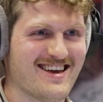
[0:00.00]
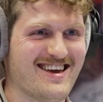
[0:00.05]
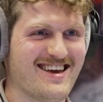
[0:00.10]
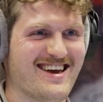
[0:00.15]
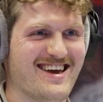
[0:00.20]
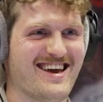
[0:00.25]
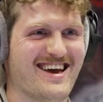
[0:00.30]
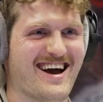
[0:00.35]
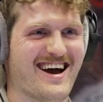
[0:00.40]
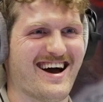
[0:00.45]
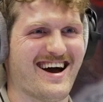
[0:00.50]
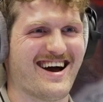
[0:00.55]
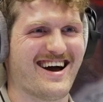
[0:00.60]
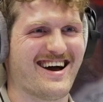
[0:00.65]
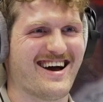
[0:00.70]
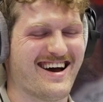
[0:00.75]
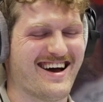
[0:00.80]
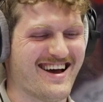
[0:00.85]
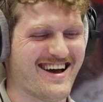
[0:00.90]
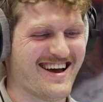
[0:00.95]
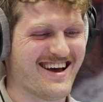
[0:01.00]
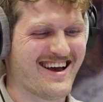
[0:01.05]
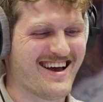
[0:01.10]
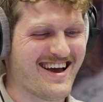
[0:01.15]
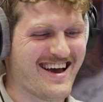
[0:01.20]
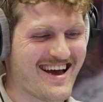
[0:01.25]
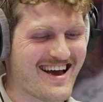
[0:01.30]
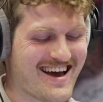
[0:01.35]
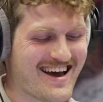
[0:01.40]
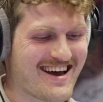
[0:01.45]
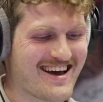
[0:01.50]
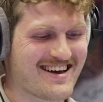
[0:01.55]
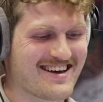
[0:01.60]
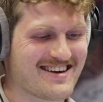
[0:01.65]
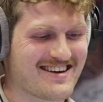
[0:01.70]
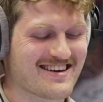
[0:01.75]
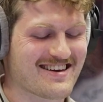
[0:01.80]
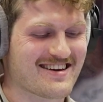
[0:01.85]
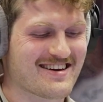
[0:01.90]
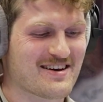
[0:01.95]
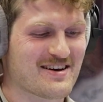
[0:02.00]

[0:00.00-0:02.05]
Yeah. And